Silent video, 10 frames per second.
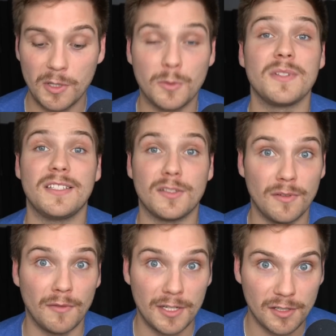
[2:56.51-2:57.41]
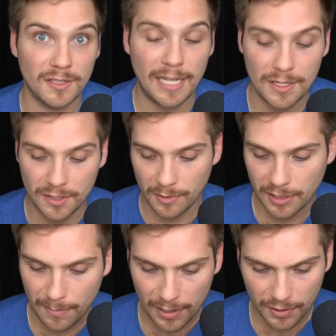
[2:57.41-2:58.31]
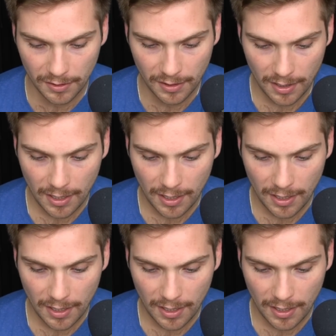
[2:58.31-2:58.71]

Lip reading: which was its original intention, which I mentioned.